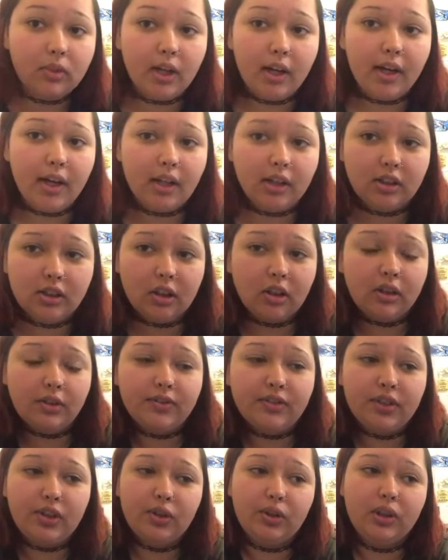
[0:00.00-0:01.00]
And I saw a
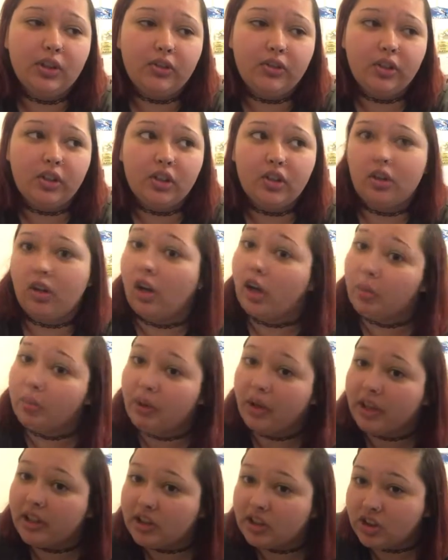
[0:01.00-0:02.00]
few different crock
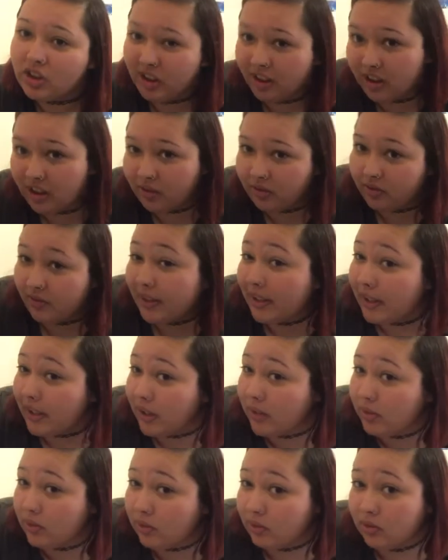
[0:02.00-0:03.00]
pot chicken
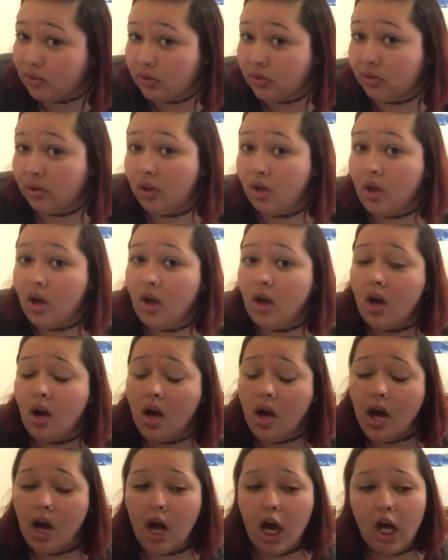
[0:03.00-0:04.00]
videos,
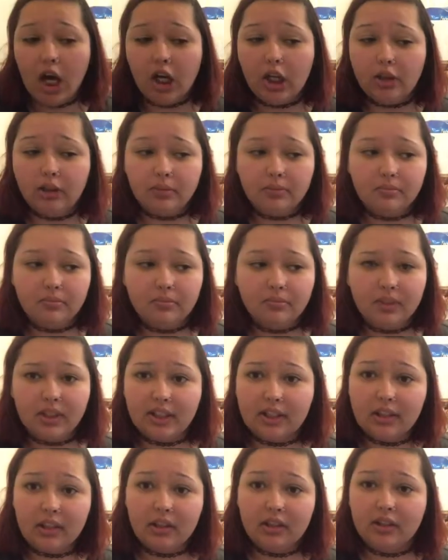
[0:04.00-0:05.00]

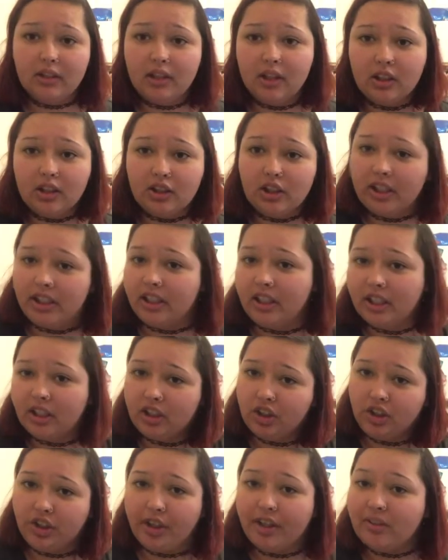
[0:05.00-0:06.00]
like a chicken
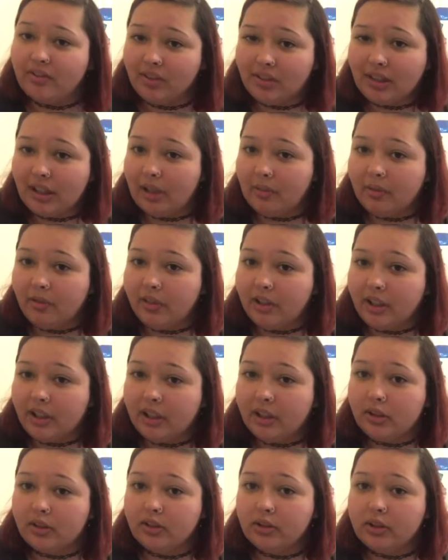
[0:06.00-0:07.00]
gravy type of
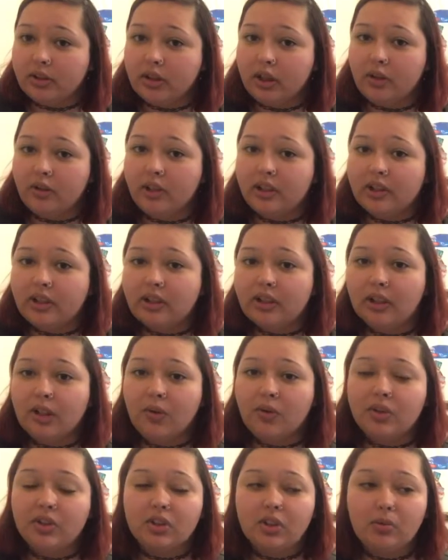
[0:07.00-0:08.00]
videos. So this is
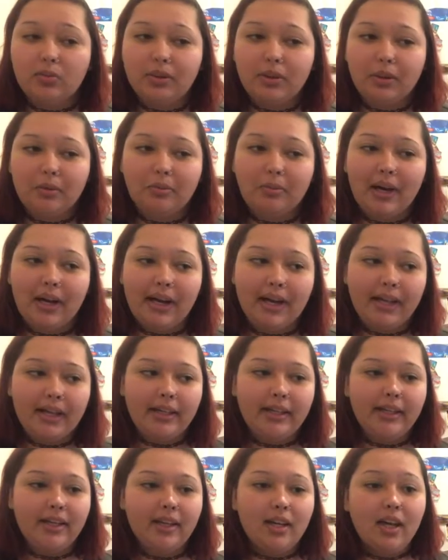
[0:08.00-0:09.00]
going to be
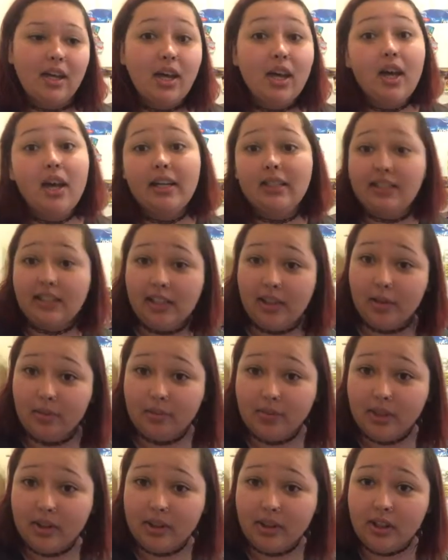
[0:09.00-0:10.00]
my
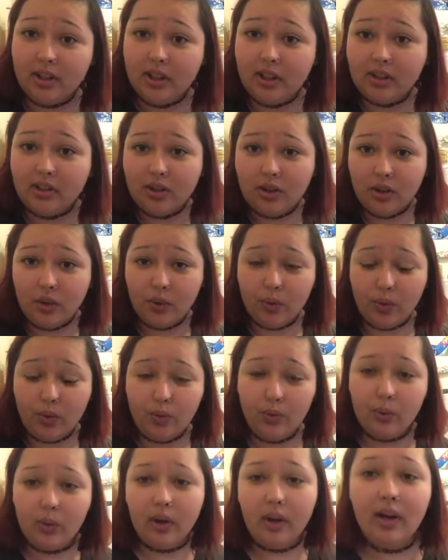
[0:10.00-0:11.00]
attempt to
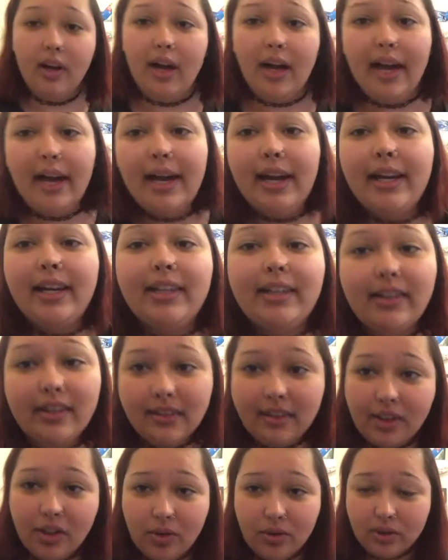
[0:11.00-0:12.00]
add a
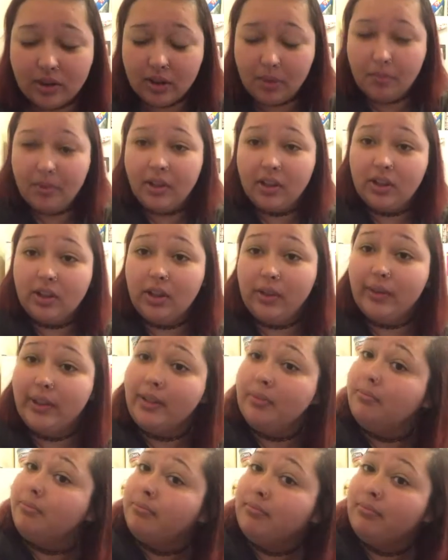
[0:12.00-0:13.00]
little something to it,